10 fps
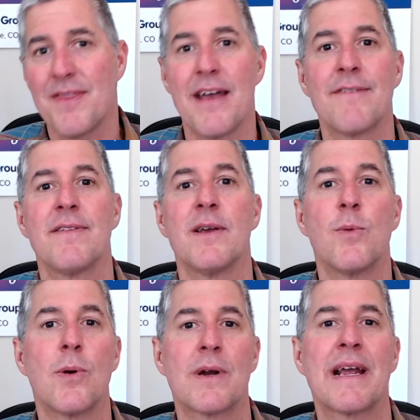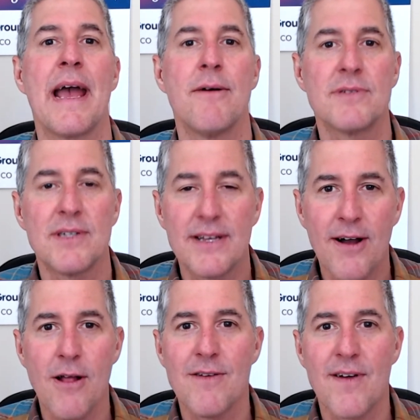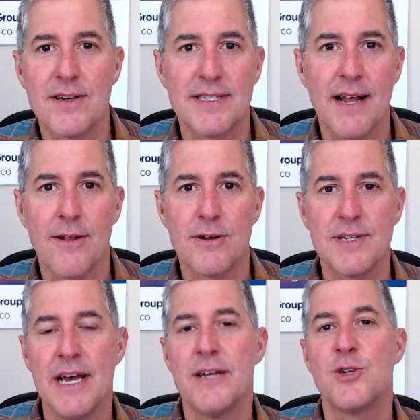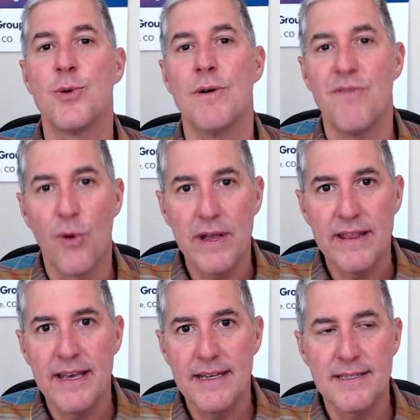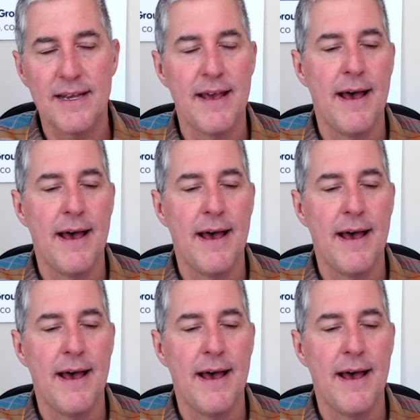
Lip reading: Thankfully, we're counseling all of our sellers to avoid these.